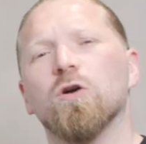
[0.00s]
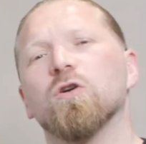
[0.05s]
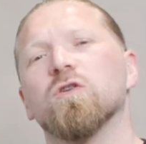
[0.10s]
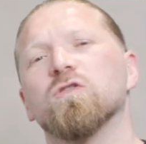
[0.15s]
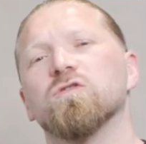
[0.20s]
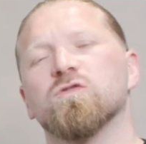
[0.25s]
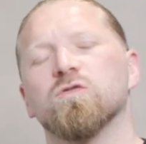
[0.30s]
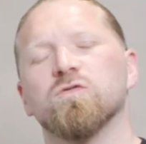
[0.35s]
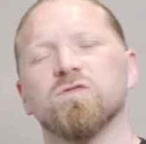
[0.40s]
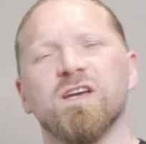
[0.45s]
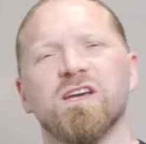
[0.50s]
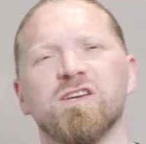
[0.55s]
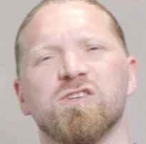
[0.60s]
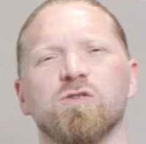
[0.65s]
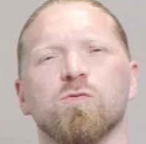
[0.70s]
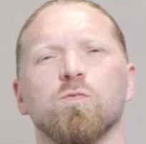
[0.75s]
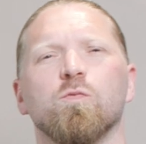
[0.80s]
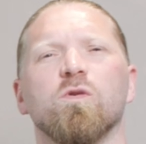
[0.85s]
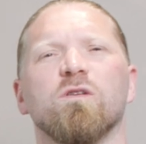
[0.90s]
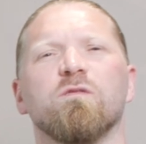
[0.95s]
our
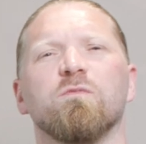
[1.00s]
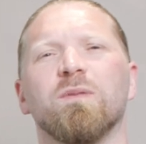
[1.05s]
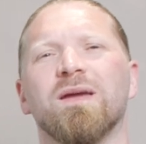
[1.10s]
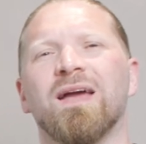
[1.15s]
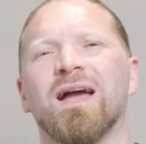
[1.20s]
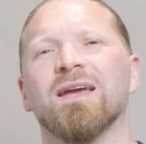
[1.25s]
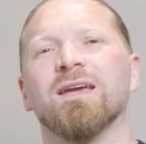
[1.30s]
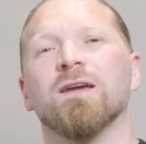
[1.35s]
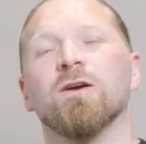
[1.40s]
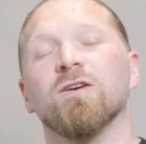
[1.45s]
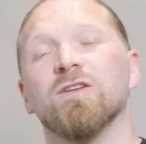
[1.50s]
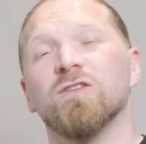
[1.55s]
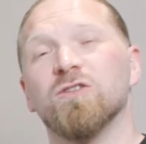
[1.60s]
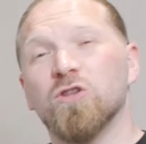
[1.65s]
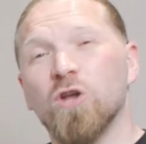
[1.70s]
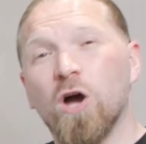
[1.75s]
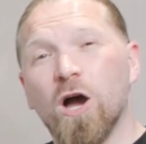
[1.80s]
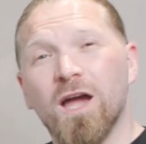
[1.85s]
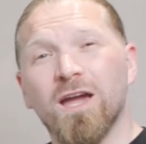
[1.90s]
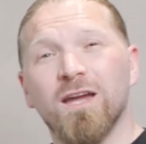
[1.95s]
consultation with Bianca and
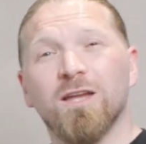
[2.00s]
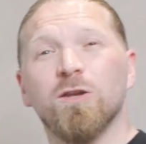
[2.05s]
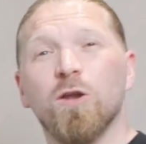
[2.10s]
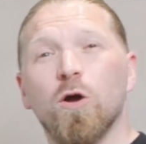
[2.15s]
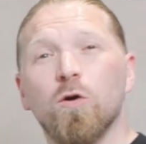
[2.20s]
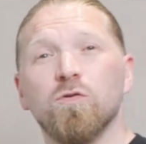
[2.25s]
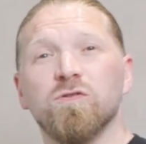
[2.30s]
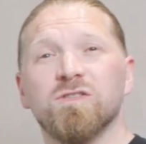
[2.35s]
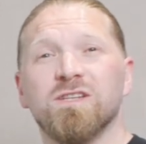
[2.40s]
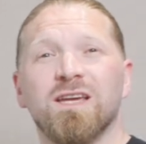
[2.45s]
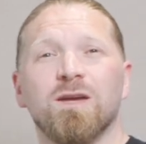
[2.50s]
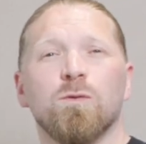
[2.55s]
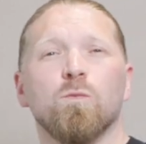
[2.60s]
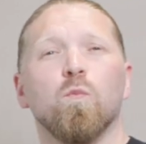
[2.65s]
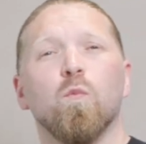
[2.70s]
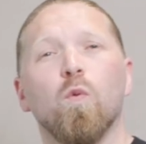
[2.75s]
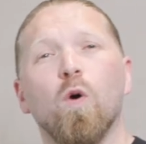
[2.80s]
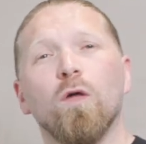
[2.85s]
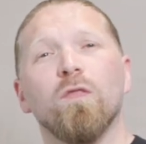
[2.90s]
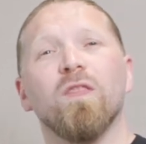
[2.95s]

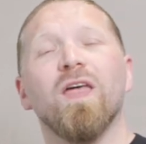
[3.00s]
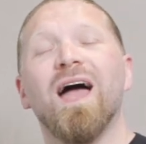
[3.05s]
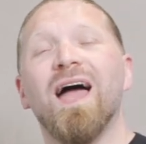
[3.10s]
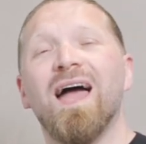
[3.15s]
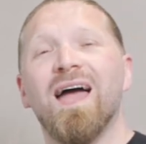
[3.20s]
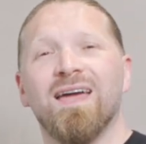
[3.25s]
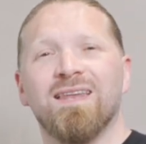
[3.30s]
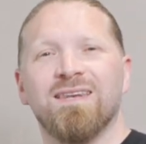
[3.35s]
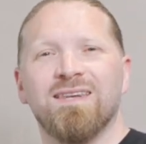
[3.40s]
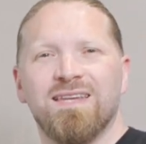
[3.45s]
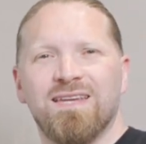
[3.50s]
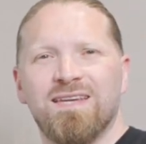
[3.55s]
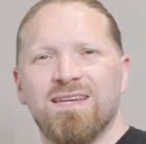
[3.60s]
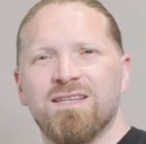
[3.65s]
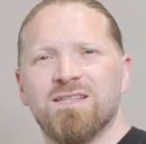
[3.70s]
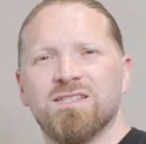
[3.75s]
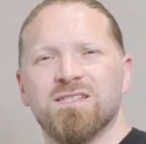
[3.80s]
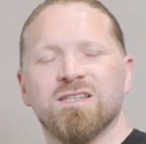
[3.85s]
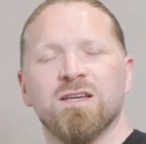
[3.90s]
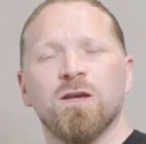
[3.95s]
diagnosing what the hair
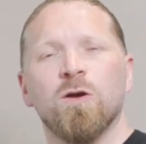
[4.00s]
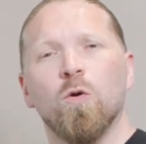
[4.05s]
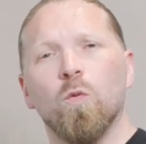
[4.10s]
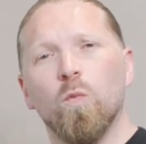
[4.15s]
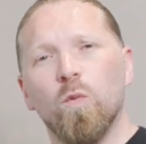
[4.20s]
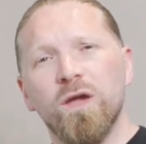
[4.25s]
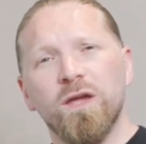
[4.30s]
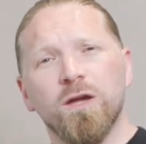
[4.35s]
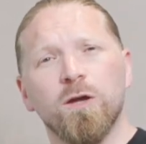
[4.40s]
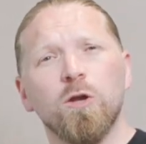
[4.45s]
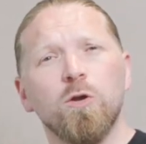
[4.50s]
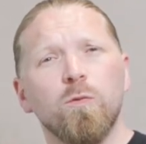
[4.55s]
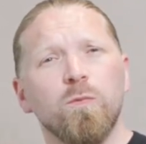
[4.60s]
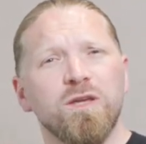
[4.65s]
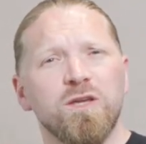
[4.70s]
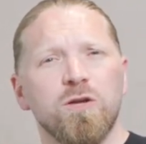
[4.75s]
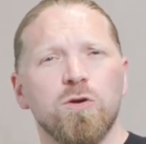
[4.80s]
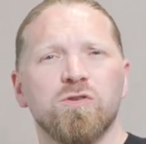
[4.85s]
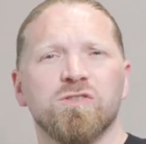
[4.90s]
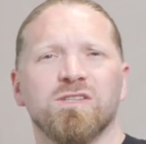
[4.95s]
needs, we're going to be
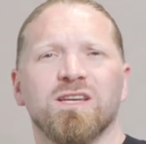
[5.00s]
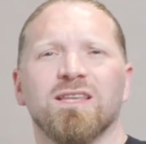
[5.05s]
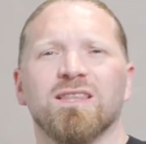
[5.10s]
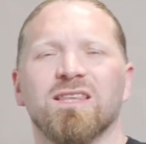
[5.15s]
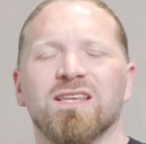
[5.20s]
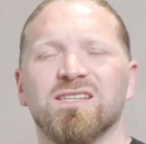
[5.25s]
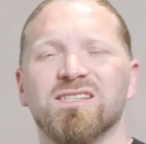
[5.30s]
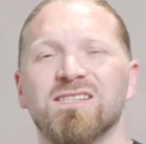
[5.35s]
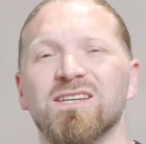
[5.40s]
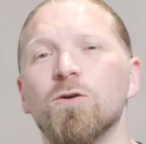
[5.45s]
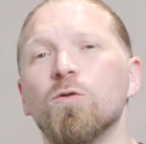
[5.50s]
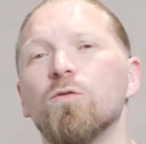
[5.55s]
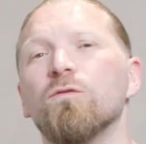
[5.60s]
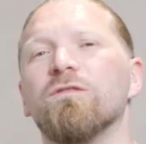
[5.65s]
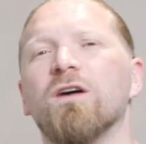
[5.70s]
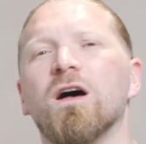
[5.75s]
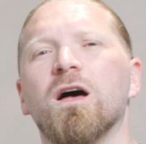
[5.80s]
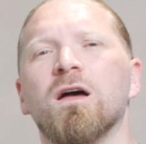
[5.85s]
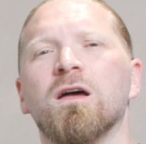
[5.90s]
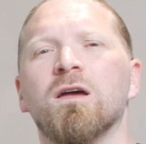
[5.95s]
using the
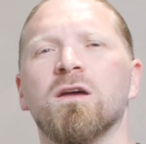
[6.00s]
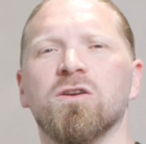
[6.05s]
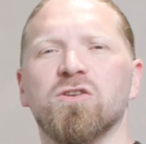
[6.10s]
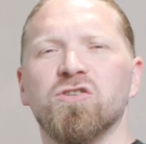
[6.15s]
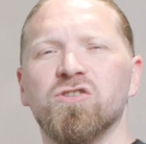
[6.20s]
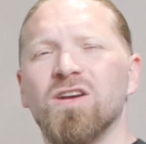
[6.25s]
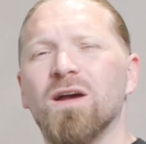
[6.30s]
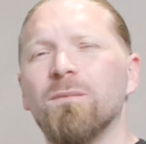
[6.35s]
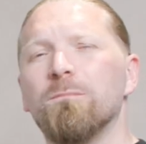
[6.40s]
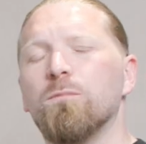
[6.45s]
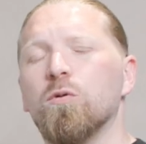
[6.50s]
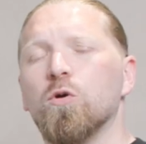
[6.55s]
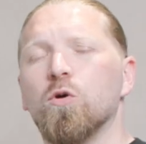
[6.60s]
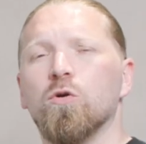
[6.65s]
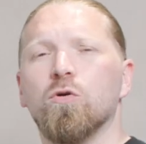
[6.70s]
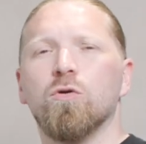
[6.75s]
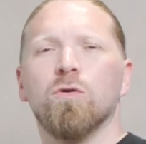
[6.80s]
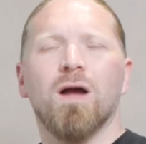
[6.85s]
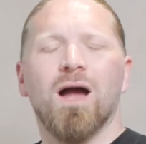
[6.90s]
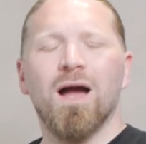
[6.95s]
Silver
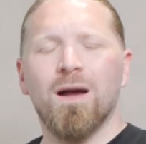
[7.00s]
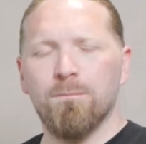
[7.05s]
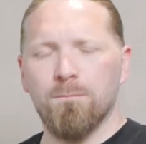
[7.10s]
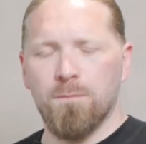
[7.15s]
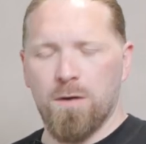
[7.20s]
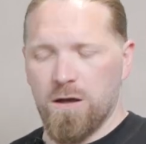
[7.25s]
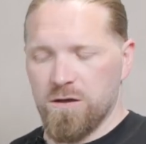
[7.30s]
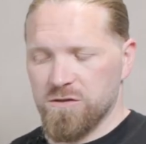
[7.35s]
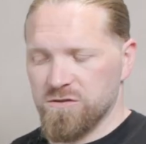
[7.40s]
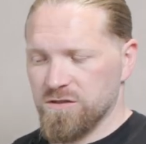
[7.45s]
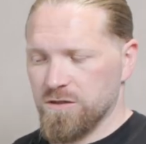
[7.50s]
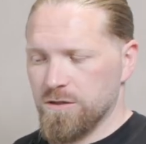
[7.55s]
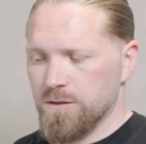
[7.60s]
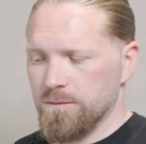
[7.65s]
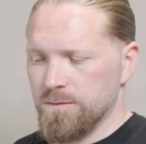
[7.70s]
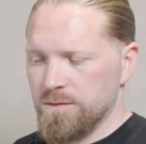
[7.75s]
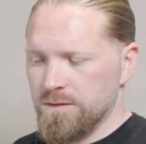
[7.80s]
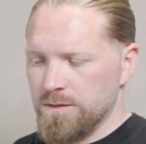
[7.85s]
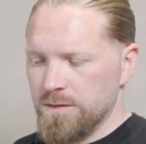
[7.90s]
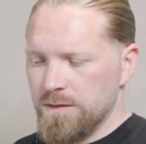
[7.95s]
shampoo and mask.
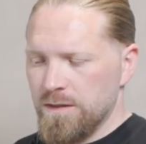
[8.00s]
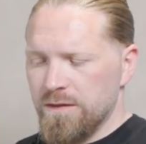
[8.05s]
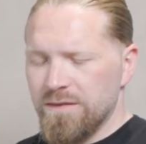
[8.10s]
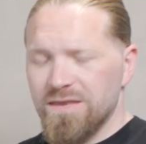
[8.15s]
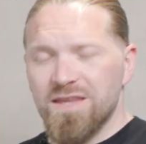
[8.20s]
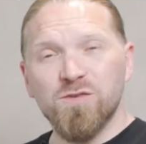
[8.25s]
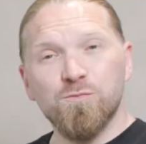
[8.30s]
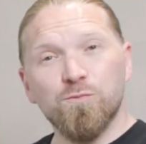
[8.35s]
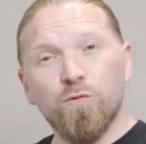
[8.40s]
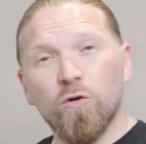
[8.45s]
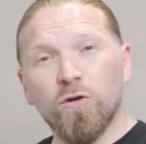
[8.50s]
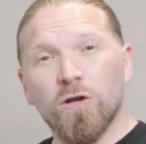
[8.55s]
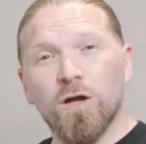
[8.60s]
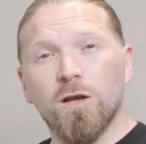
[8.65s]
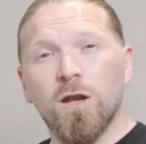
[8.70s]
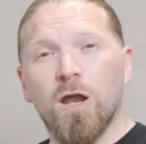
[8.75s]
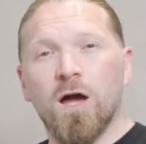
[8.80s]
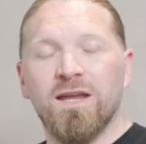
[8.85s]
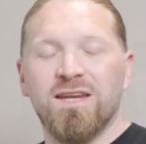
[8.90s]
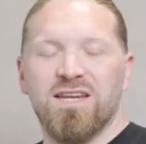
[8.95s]
This product
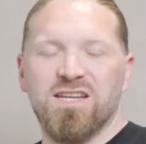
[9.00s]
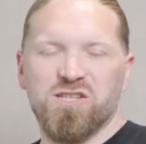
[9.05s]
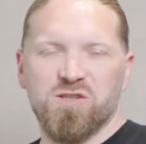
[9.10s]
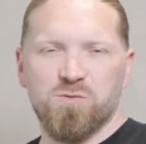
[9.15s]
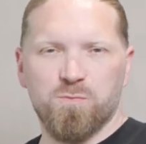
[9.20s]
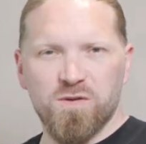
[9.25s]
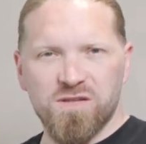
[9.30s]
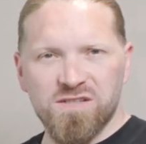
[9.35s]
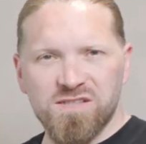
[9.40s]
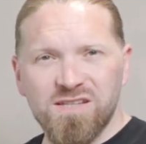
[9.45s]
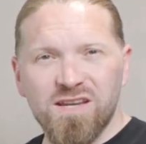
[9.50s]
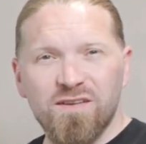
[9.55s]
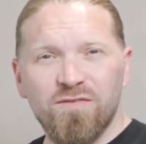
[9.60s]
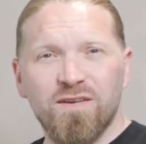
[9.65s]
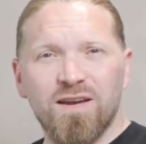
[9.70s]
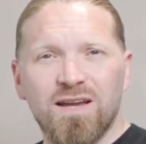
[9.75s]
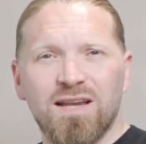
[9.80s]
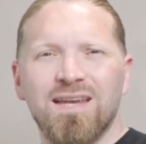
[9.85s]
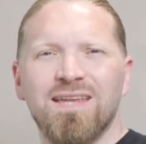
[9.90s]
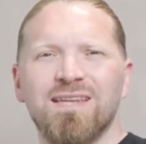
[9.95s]
line is
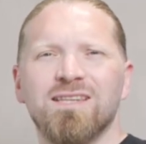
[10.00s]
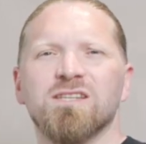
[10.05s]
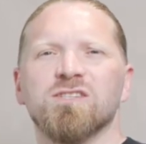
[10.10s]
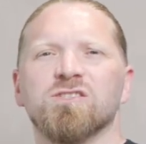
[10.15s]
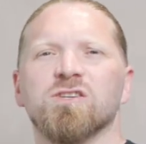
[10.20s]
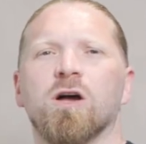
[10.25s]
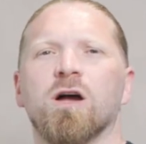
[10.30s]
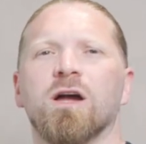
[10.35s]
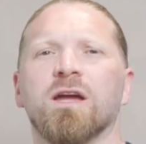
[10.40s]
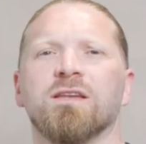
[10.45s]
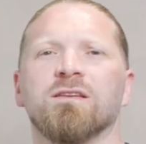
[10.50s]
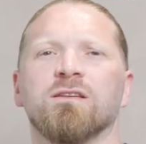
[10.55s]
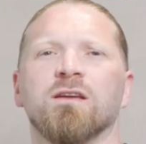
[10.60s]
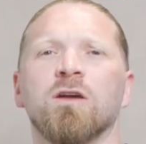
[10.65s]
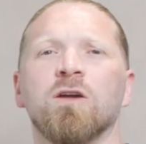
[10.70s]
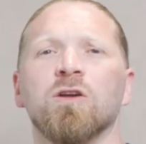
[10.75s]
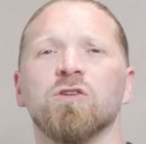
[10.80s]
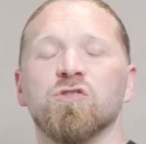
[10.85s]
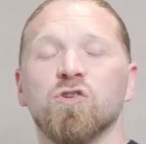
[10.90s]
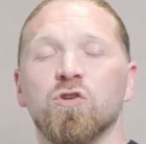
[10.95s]
specifically designed
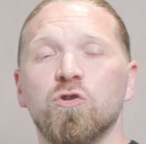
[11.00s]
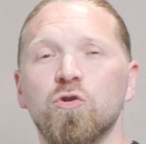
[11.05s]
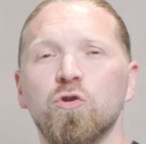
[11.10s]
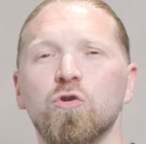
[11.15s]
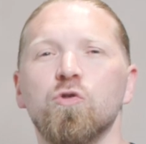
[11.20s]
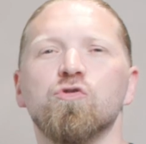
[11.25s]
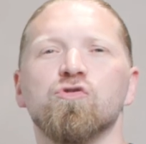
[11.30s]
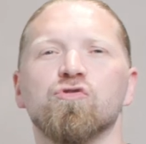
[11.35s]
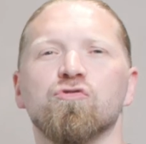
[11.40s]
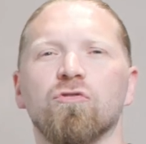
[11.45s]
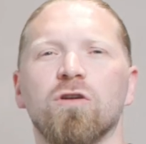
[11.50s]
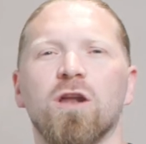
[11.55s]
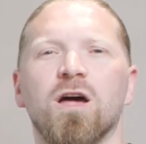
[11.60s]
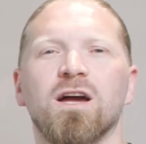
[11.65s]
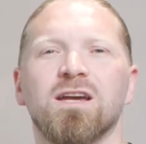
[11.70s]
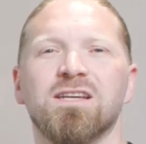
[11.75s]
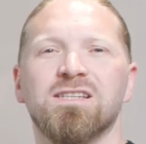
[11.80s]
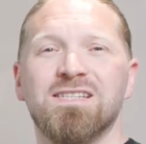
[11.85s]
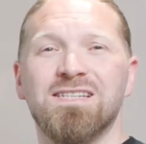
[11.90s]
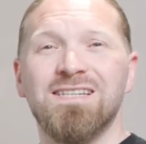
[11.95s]
to
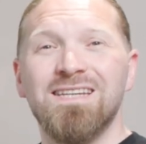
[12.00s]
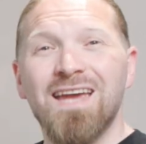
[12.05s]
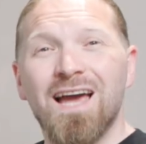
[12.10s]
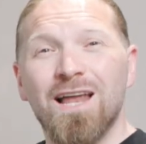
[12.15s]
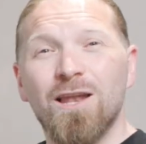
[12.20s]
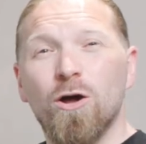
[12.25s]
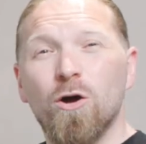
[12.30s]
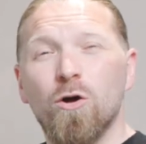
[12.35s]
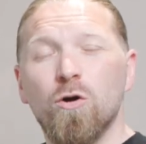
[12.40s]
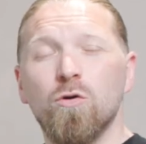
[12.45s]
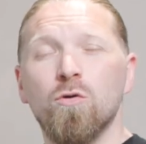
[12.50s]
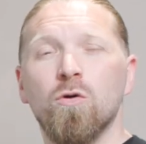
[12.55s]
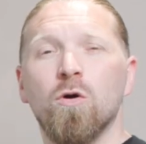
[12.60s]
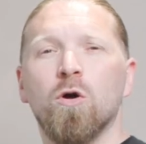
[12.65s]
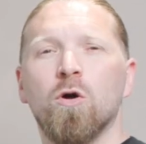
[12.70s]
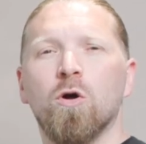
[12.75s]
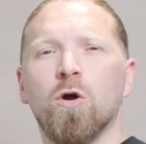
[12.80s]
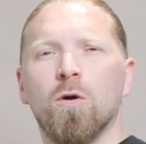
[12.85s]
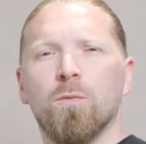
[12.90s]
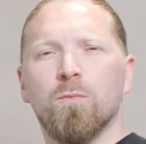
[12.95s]
neutralize
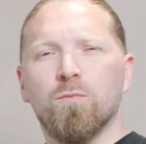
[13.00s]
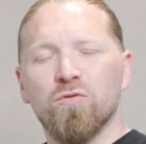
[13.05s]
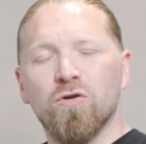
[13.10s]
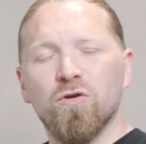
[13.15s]
yellow,